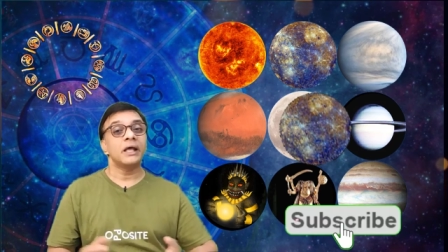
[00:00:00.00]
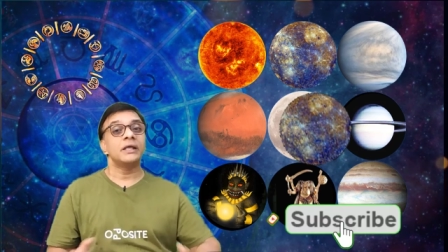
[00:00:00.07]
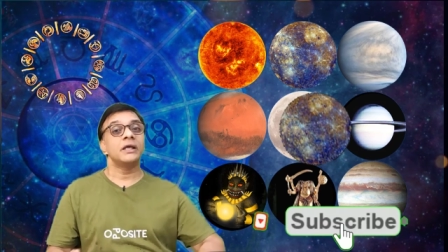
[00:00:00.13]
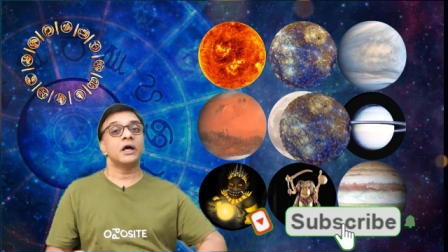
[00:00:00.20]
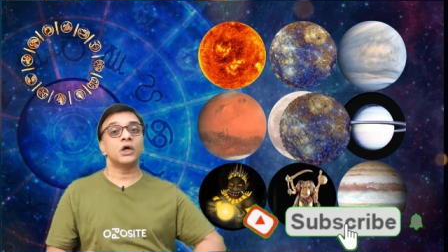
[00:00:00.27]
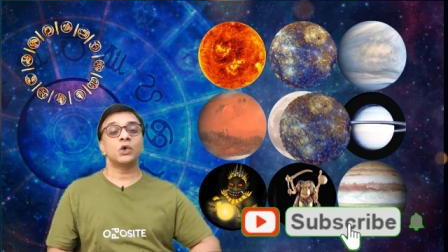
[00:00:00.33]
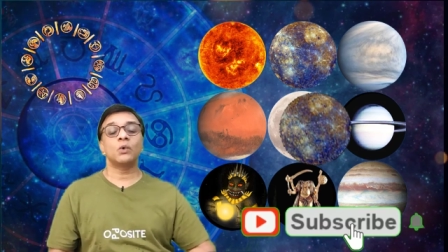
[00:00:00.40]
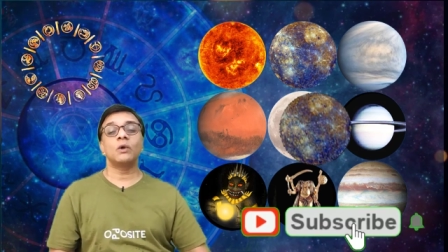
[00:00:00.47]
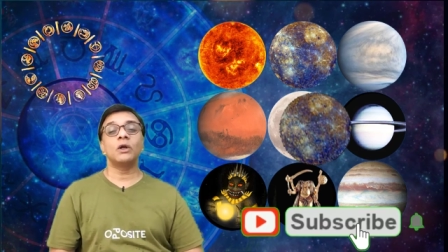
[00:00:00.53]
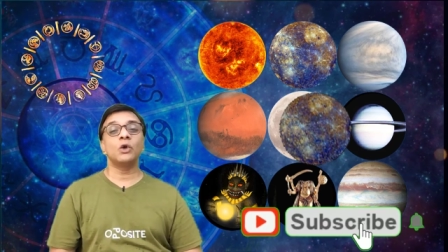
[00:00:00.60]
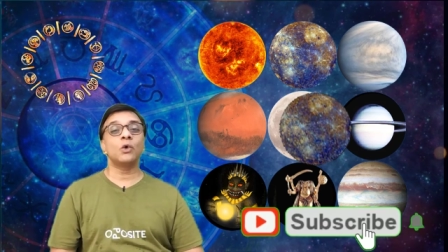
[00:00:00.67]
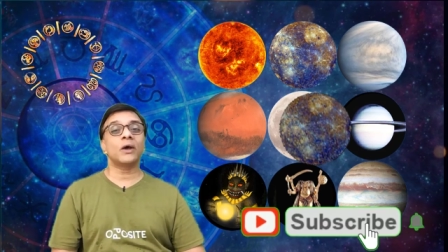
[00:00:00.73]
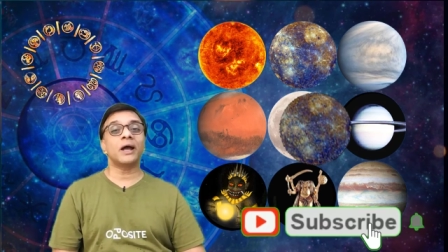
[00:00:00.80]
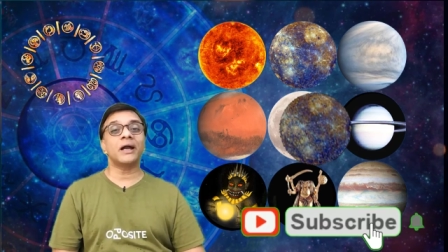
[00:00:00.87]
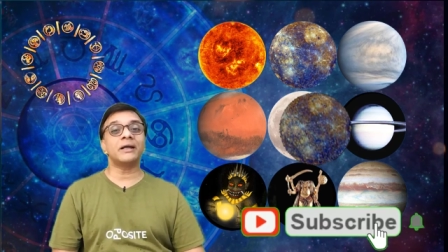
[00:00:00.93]
here you will
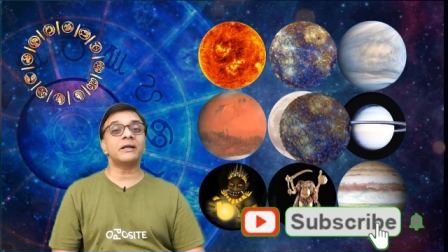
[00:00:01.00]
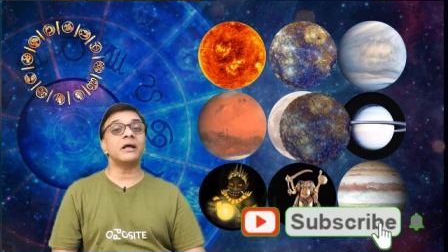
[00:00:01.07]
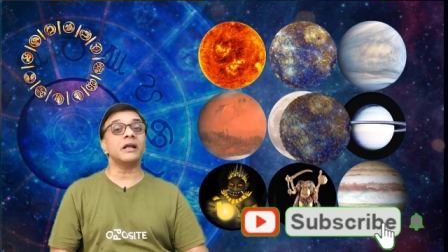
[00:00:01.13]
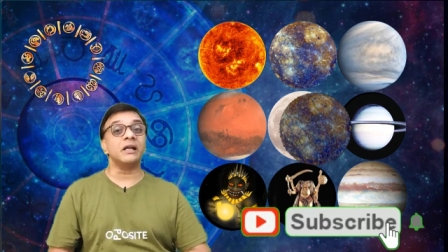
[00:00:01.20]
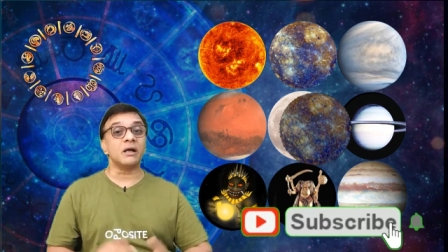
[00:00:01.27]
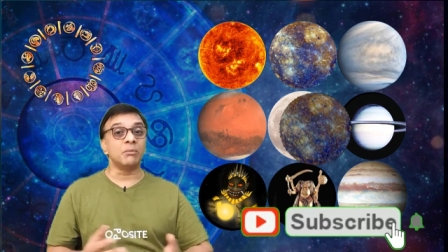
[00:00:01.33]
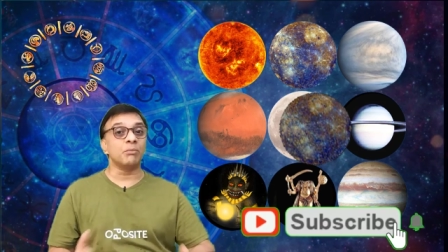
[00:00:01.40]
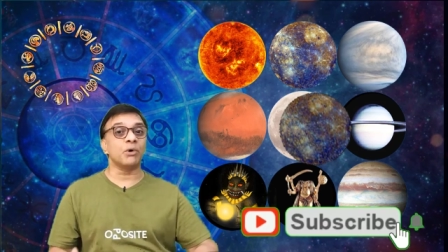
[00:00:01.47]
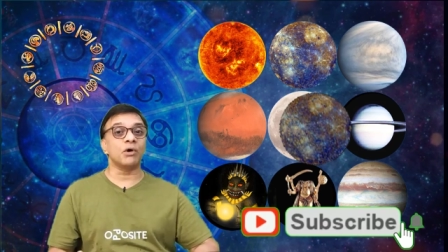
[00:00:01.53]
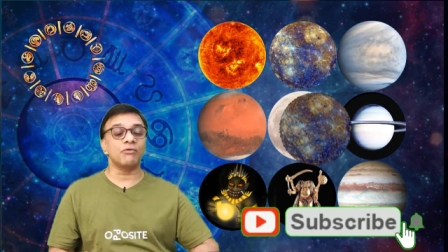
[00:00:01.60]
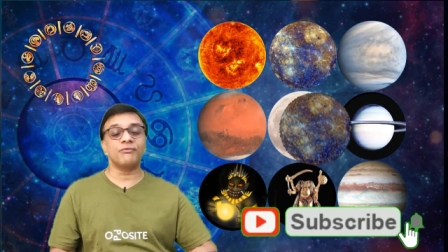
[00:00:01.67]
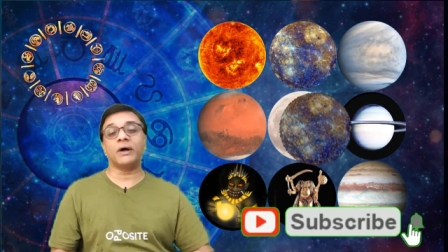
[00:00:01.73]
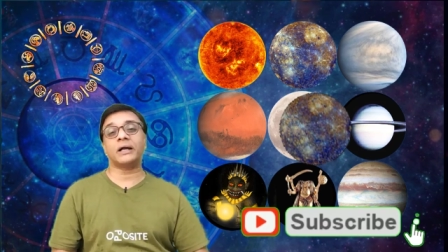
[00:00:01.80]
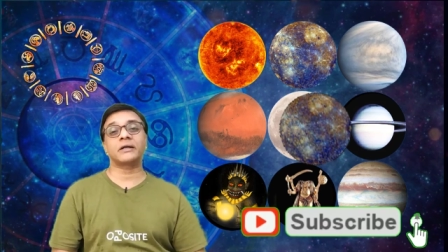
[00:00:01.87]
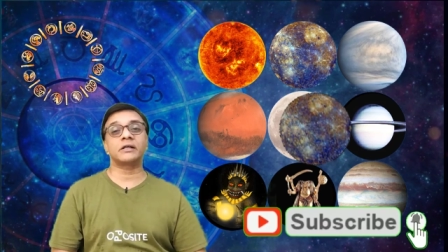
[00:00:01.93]
look at a number
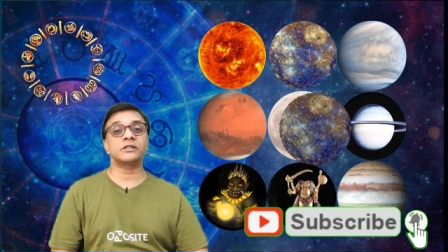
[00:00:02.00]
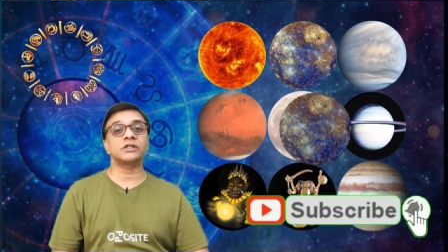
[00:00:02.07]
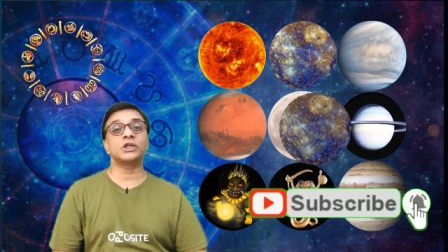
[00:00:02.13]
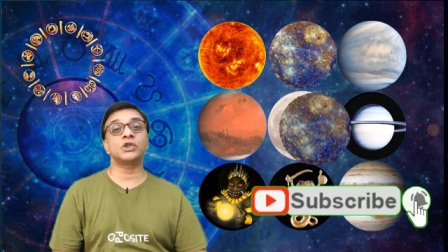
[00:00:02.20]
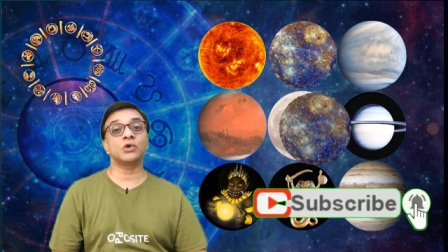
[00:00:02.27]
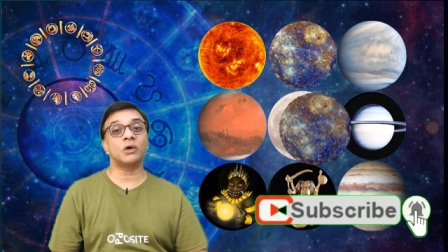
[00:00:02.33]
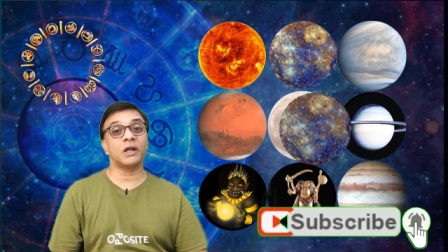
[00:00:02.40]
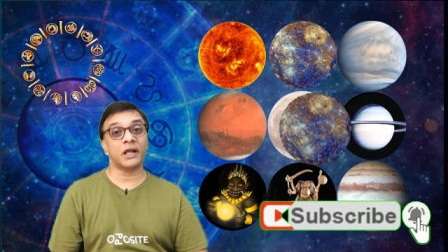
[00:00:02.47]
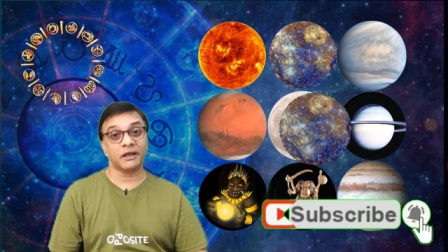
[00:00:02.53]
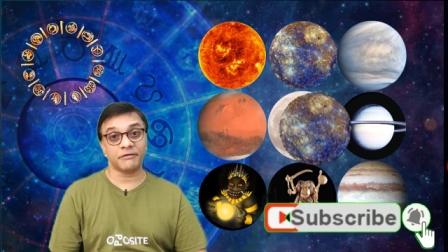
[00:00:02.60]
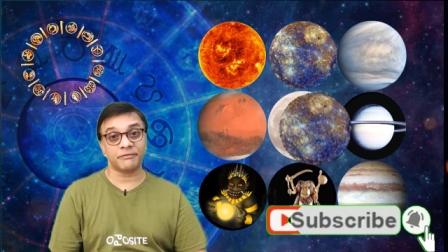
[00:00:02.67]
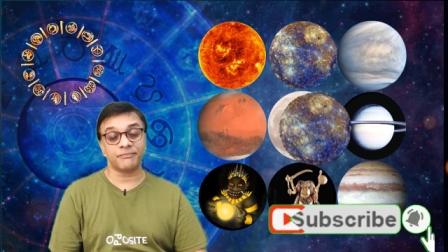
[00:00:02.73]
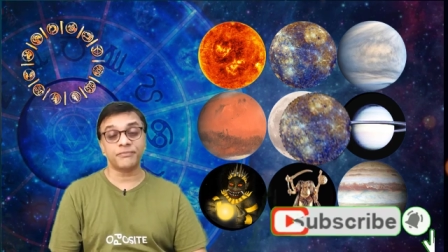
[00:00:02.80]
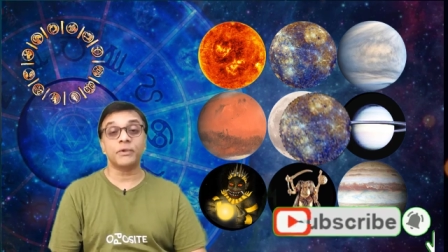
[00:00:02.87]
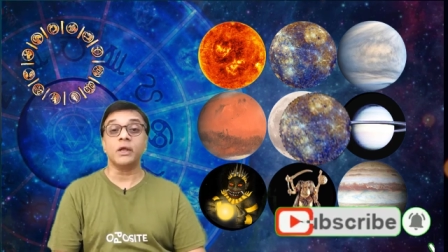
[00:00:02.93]
of factors in your life.